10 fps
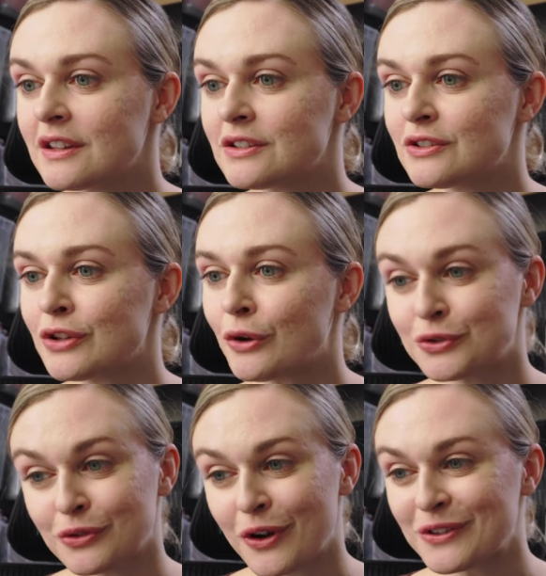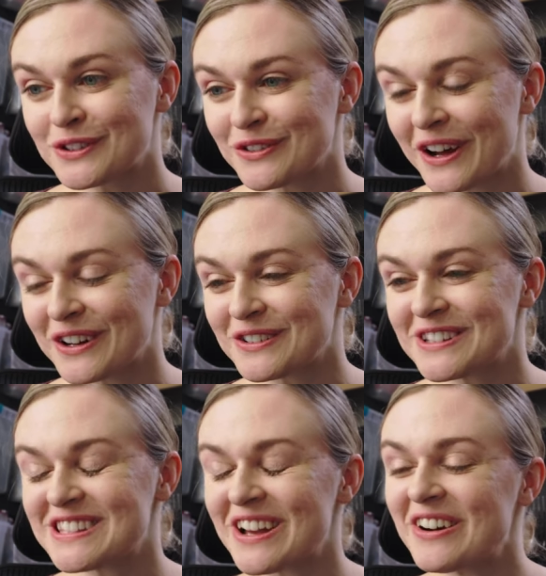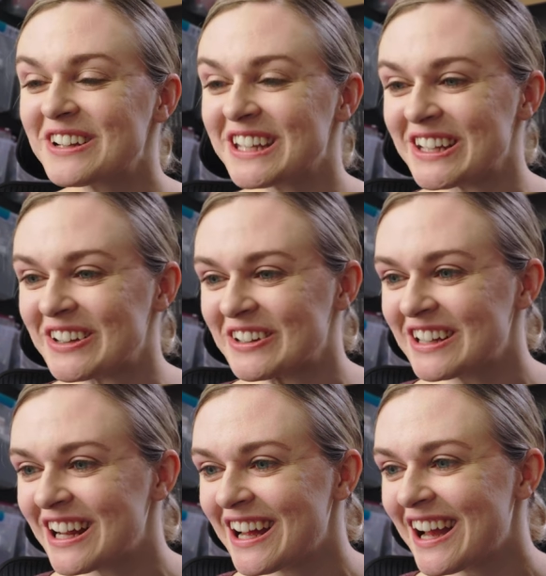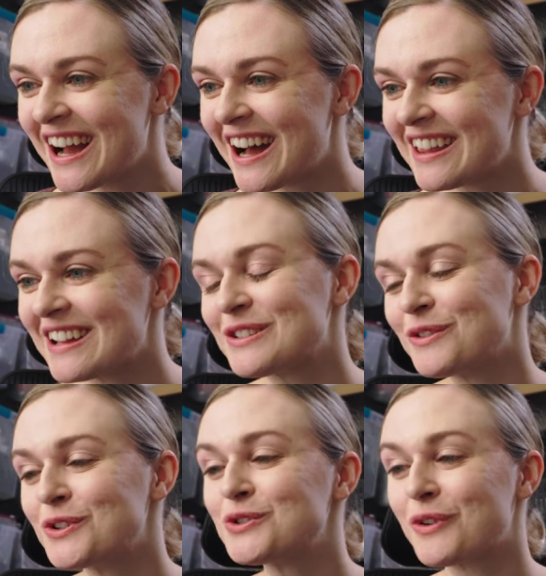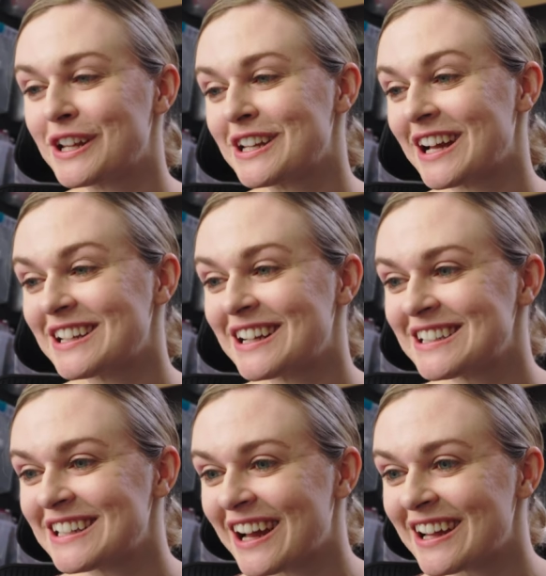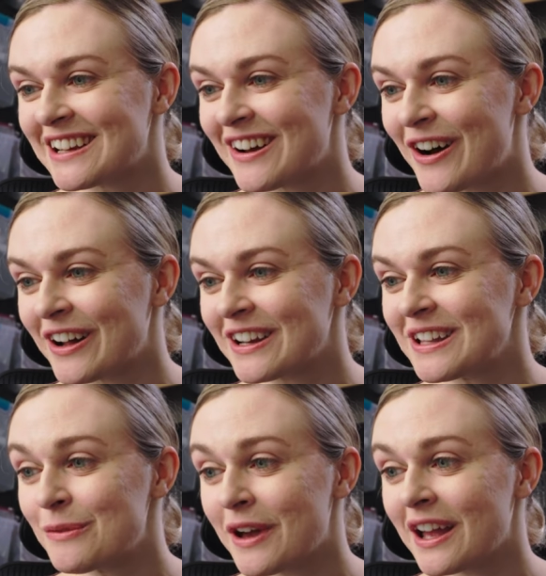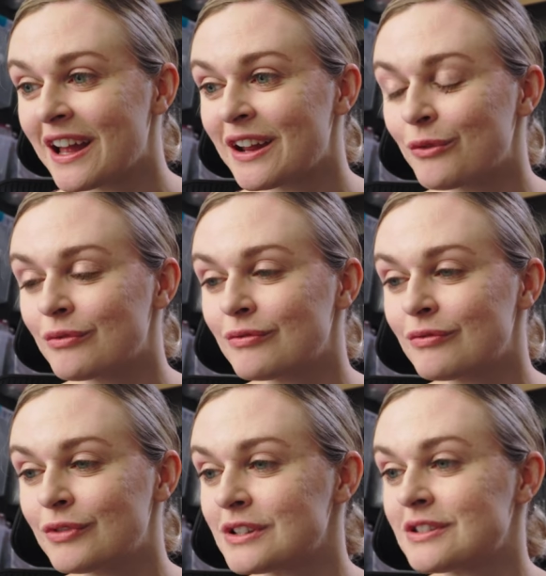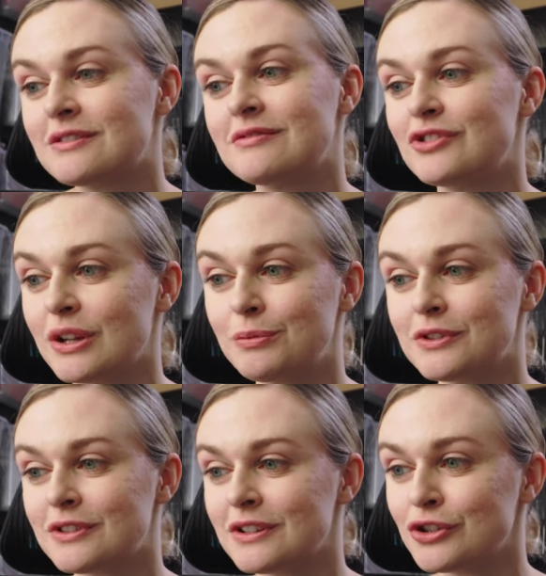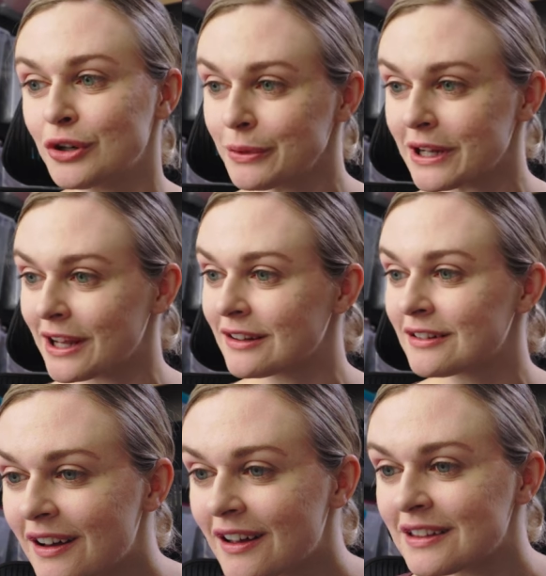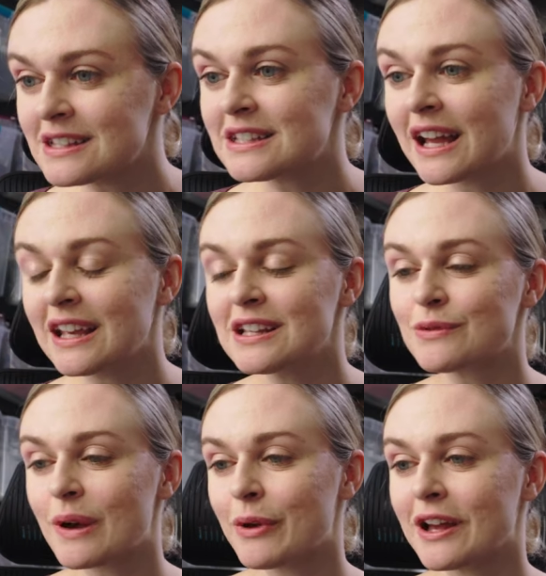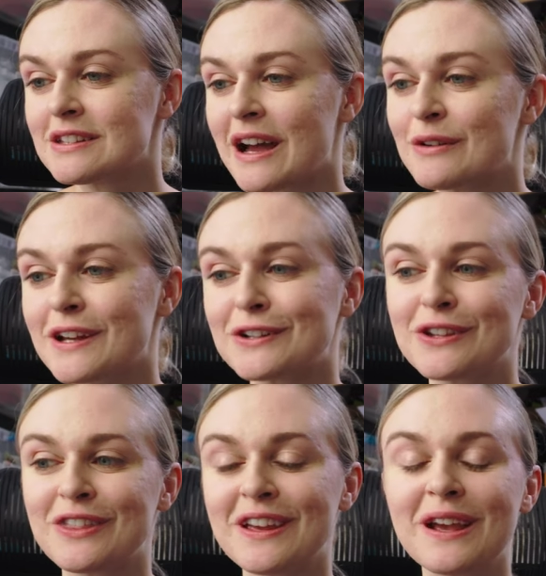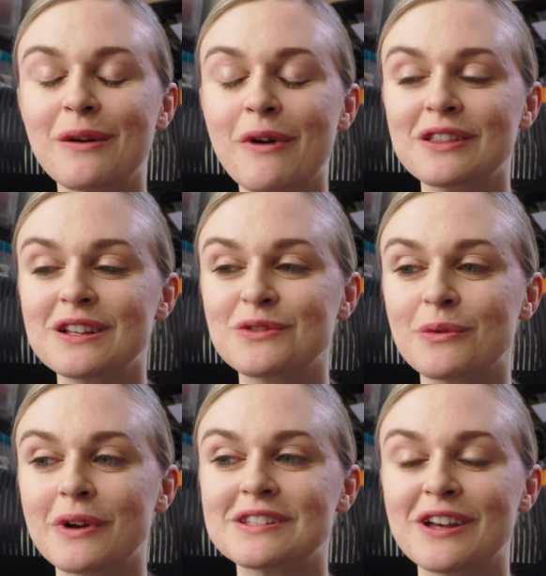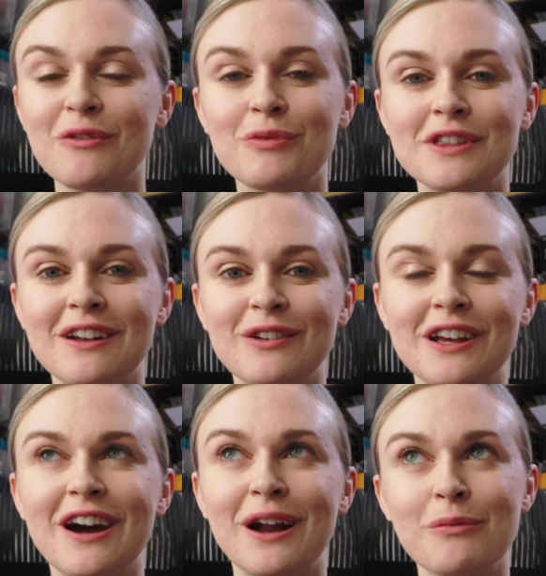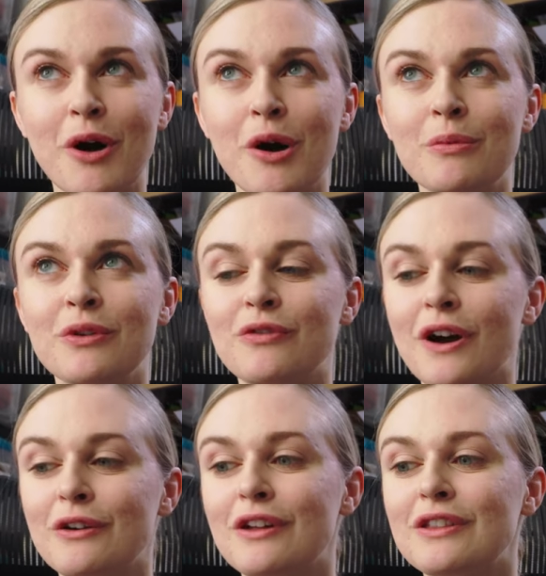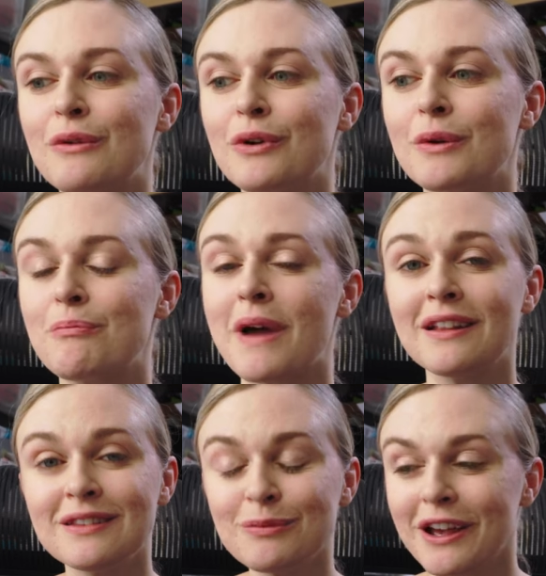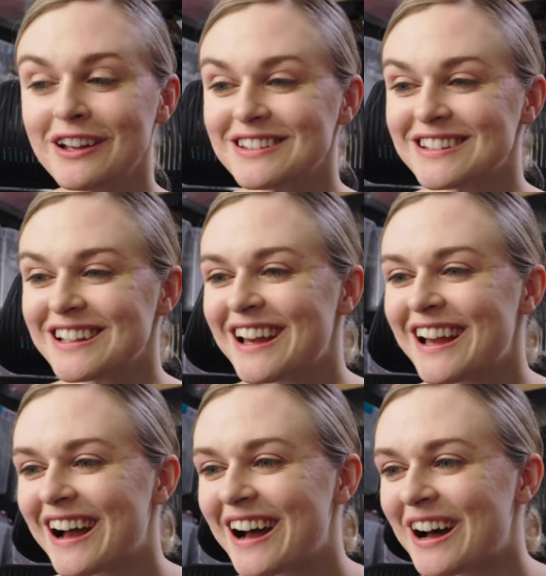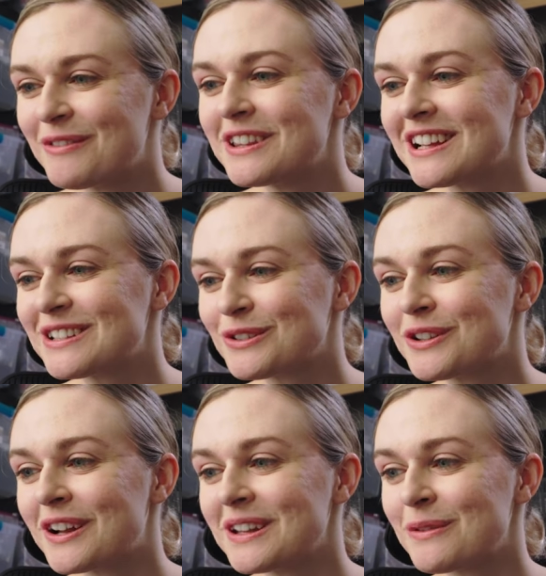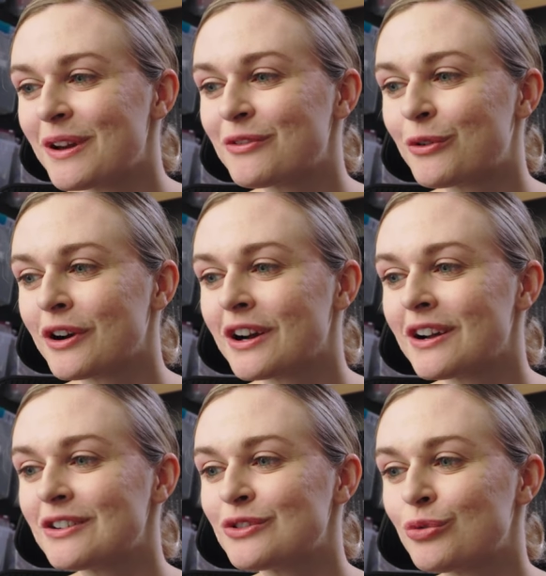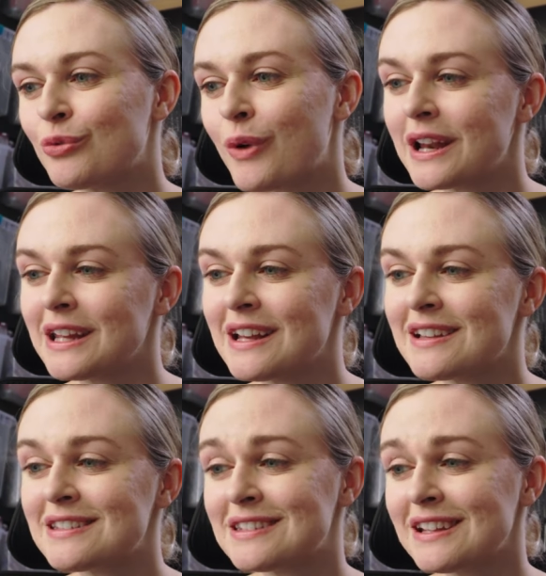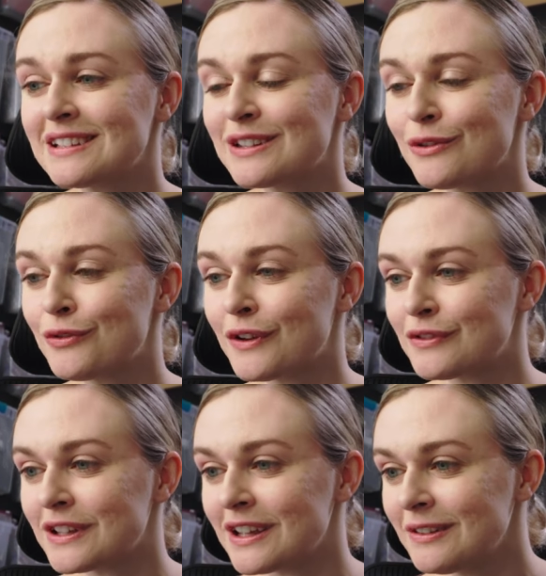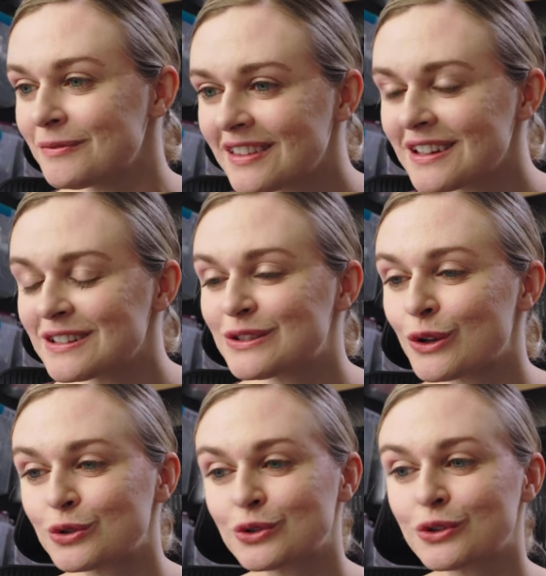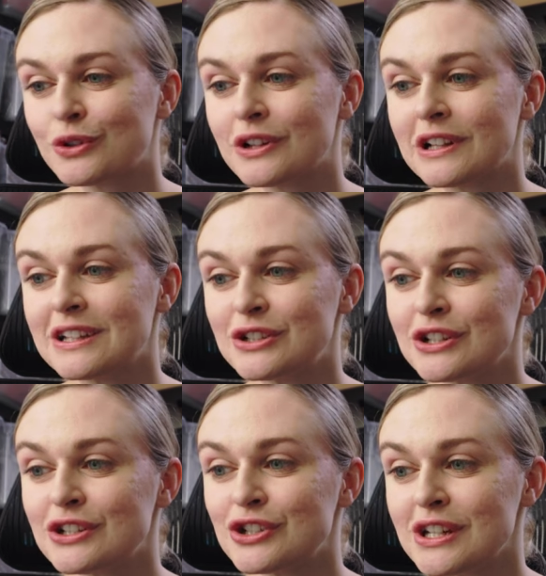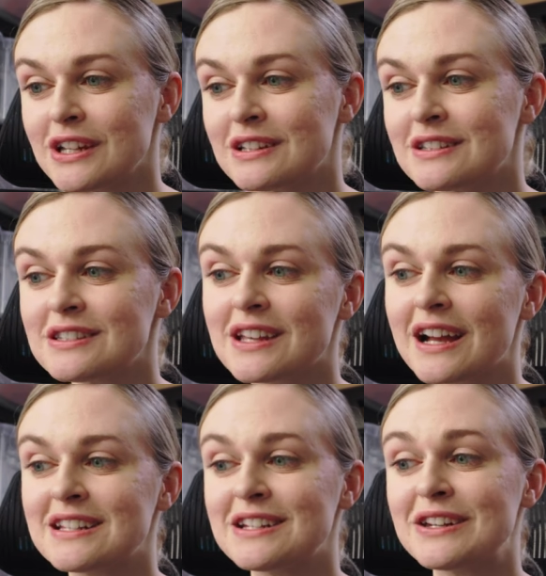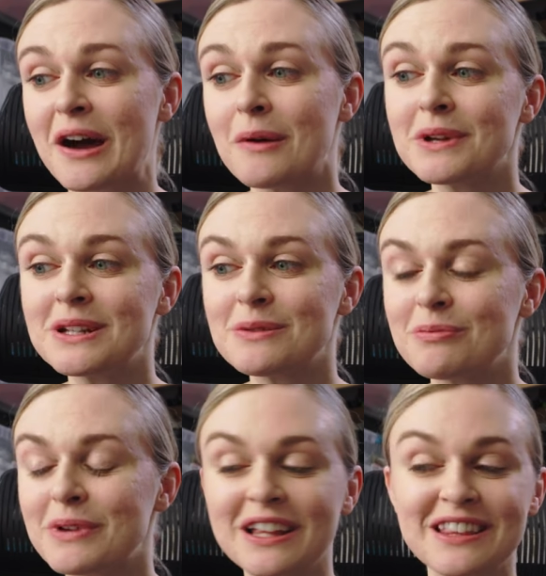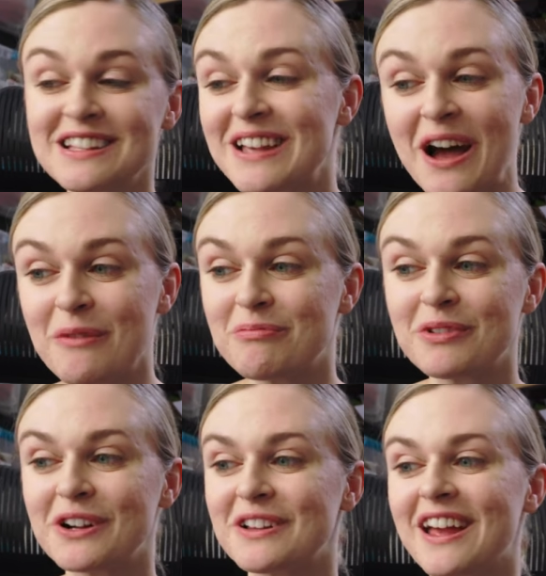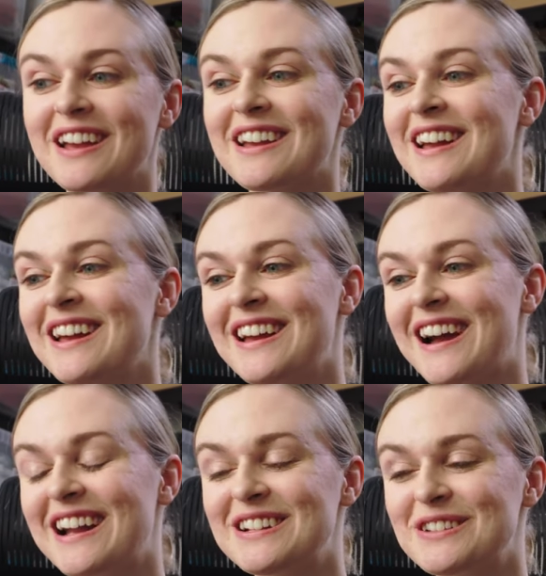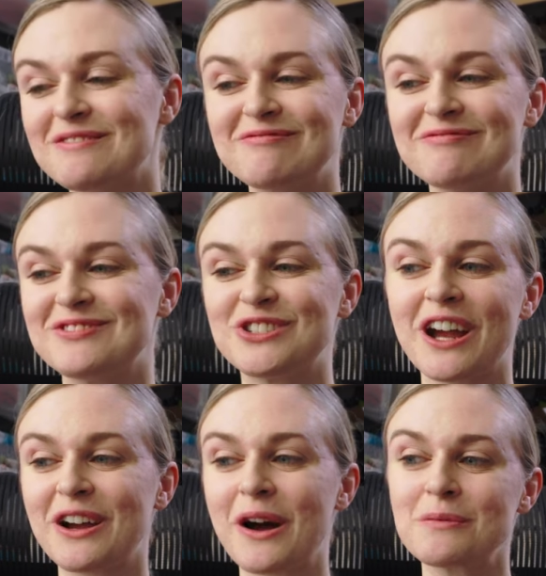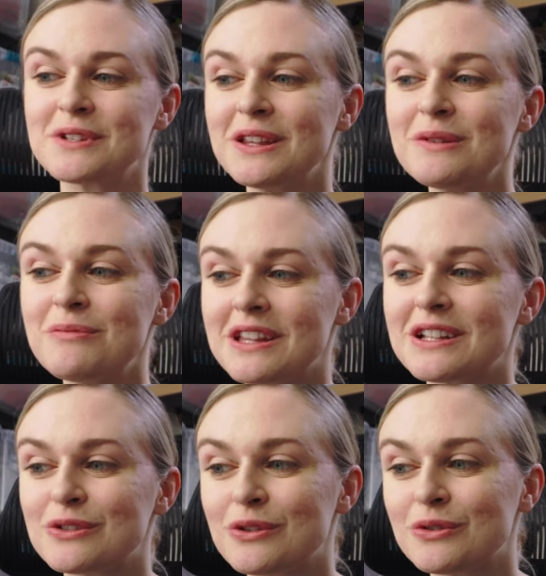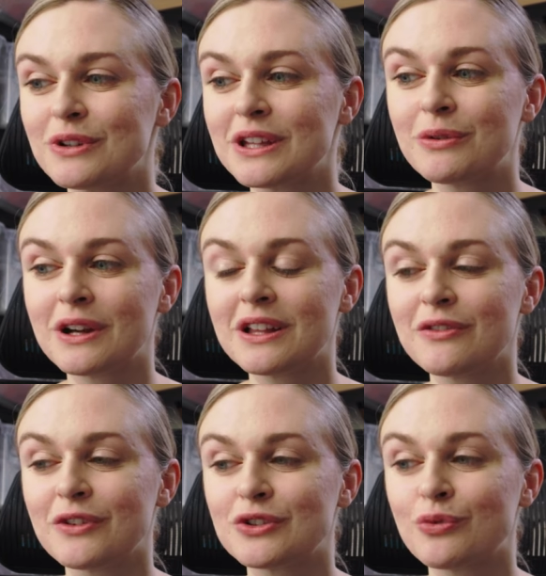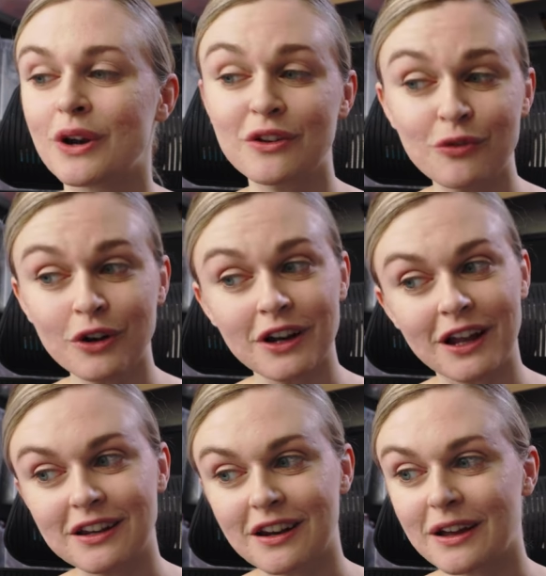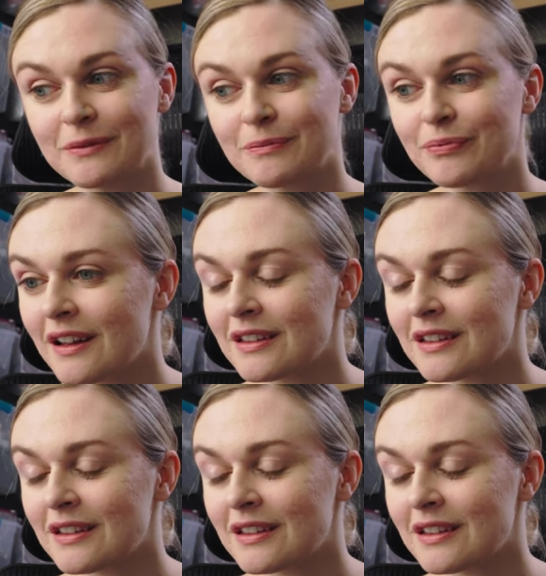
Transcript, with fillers: This Totoro sweater was so cute. Uh, that sold for twenty nine ninety nine on eBay and it was shipped to Germany. Uh, these Nike sweatpants, I was actually thinking about these for myself, but then we got them home and found out they were men's pants uh, but they sold on eBay for twenty six fifty. These social collision jeans, I did not mean to pick these up, or like, I didn't check comps on them, but they sold really quickly for twenty four ninety nine.